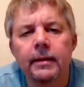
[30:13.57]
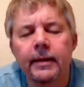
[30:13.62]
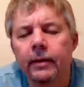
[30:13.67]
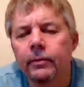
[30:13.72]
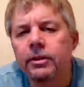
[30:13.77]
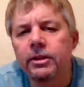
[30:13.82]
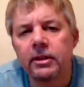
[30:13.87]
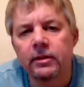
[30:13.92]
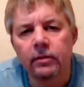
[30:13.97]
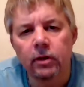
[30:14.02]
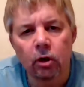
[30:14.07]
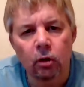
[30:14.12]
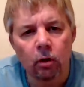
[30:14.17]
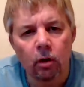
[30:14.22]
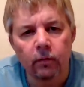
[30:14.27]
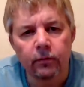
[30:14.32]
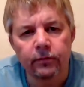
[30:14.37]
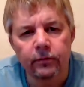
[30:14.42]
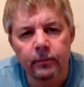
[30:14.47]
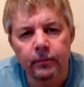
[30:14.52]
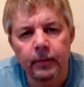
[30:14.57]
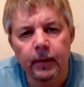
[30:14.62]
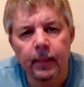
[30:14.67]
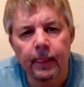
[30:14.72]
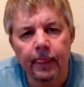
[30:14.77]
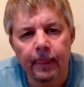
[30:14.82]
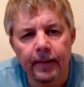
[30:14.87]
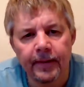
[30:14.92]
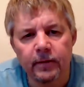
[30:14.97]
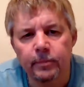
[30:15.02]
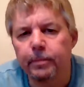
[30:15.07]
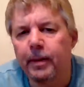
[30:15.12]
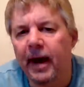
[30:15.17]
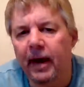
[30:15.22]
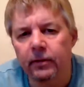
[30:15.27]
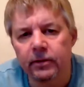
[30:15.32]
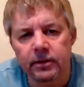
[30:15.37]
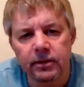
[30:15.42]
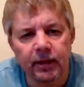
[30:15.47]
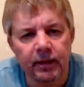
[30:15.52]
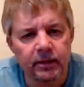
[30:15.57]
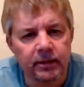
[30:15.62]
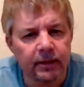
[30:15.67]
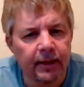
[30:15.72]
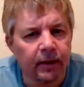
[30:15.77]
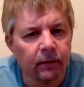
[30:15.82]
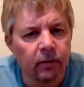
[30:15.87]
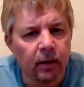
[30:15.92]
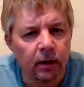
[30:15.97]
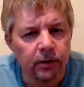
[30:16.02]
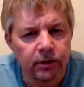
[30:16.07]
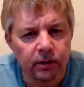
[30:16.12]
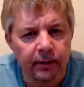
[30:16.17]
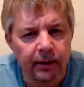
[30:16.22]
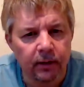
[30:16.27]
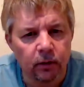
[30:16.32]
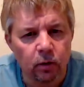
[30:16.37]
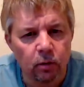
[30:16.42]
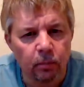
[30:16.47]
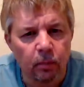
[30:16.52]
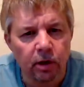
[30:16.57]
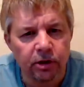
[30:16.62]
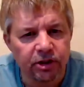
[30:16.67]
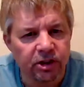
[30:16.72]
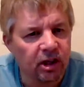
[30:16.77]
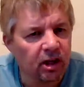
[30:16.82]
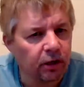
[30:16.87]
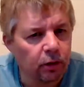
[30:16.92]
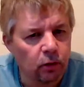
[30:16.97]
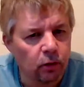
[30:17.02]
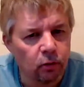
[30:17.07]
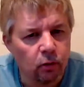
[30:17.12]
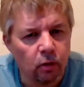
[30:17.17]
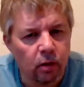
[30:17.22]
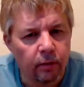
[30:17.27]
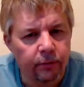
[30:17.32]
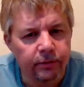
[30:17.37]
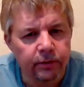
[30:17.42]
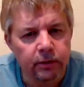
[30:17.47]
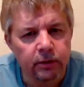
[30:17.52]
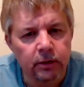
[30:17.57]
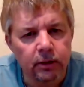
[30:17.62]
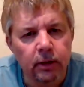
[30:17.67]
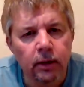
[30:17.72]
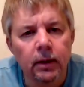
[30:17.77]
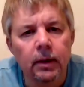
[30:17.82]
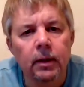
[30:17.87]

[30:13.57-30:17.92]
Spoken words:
They receive a call from these parasites, Neeraj and Leila Kumar, shot at your office.